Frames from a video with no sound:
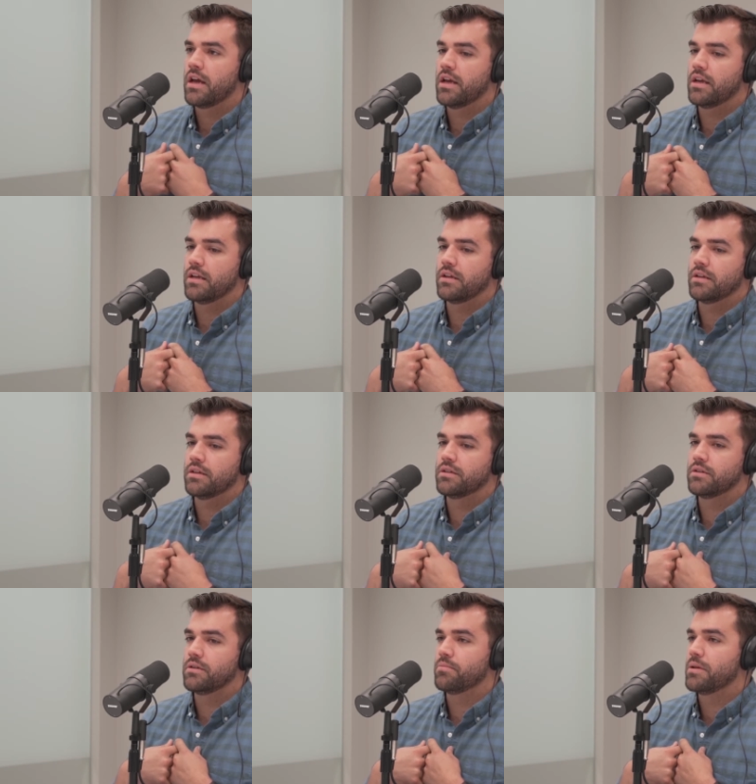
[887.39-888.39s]
and
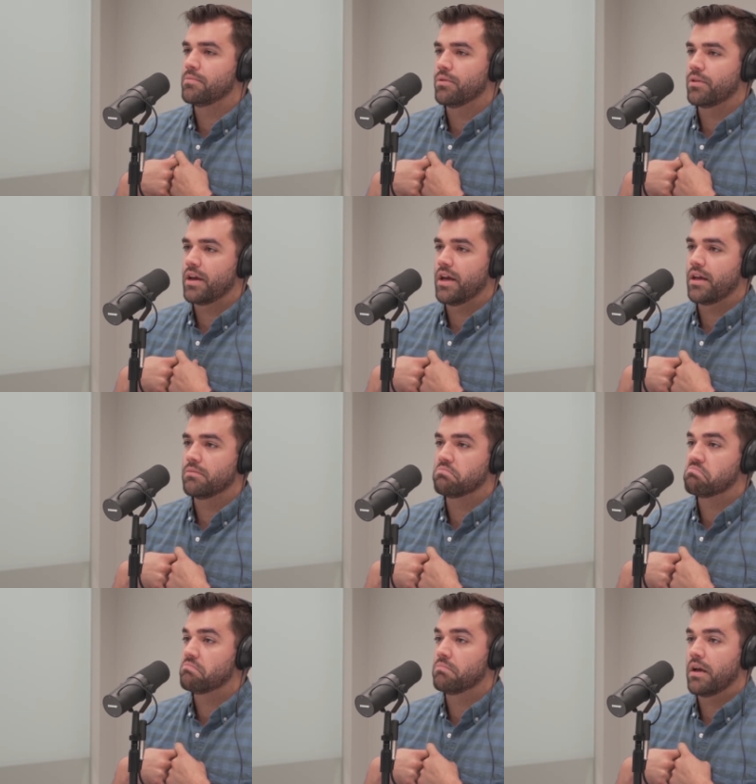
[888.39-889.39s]
the people that
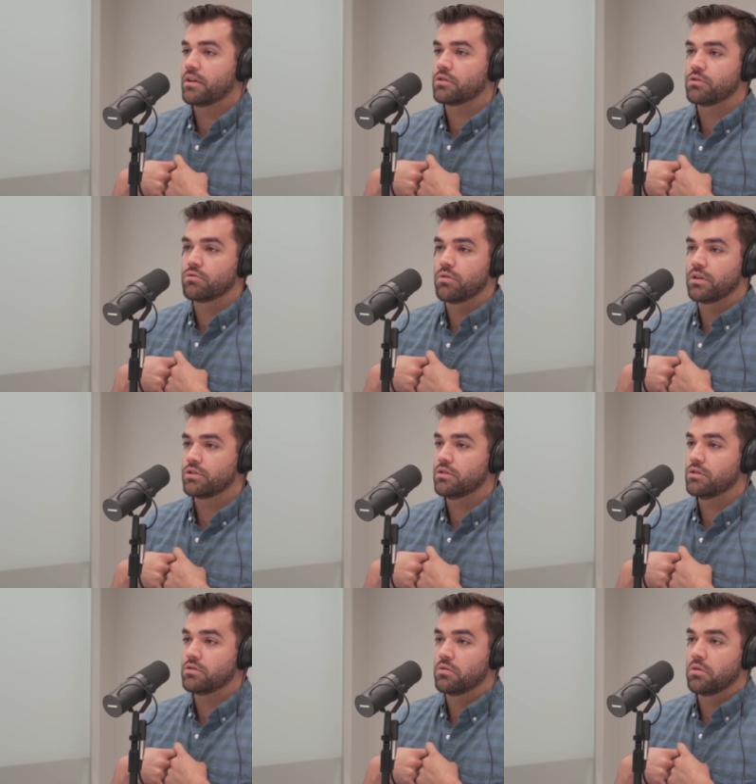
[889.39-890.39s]
ask you
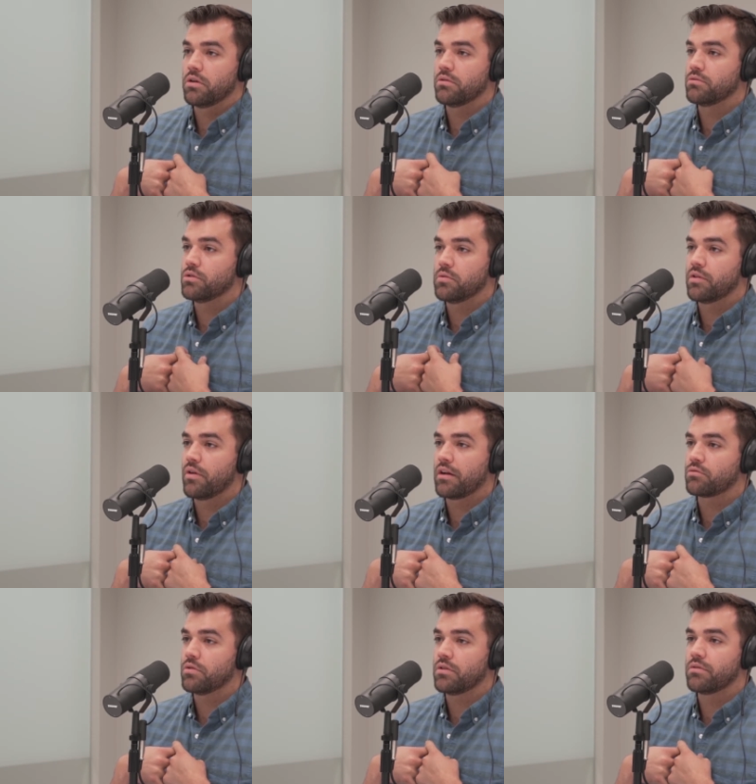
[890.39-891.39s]
questions or you
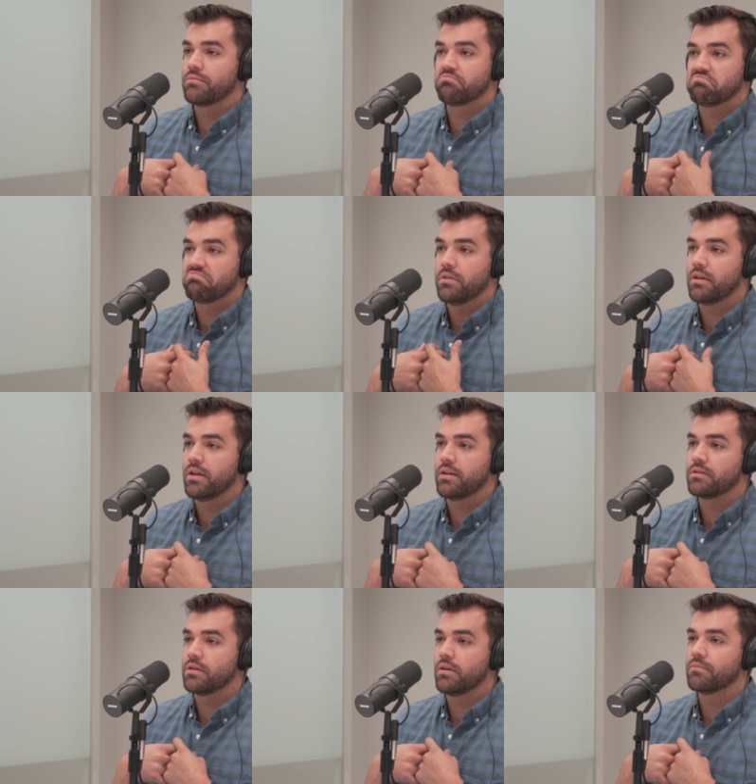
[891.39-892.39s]
interact with.
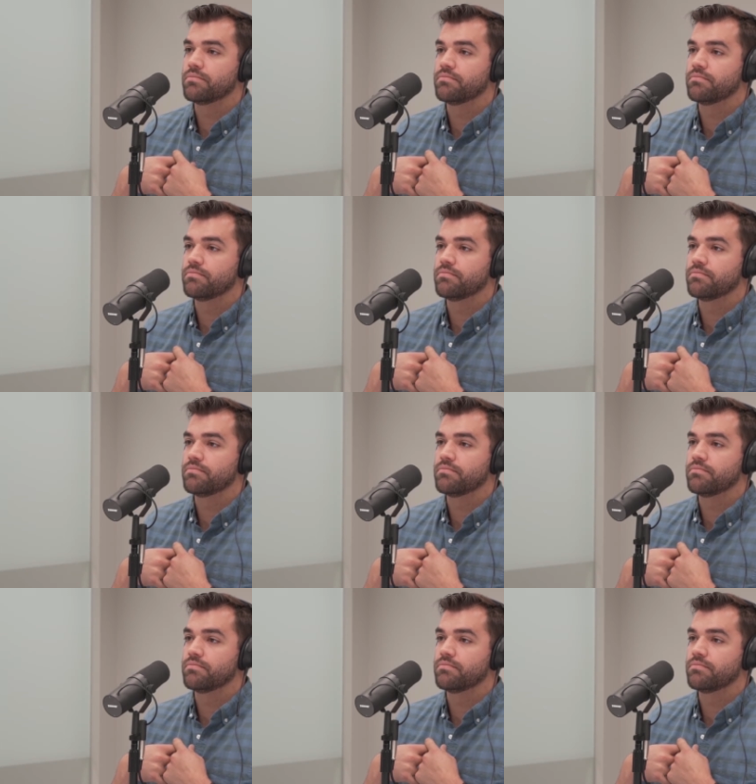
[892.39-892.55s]
So